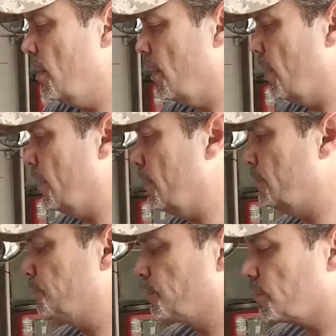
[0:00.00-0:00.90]

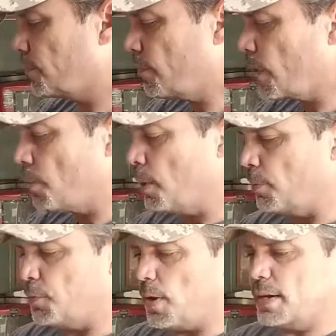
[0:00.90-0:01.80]
But
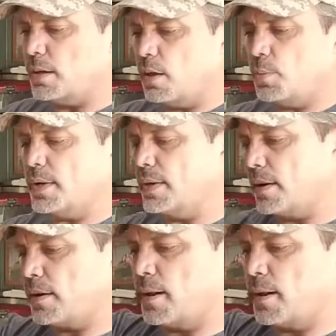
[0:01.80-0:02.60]
before I get all the way there,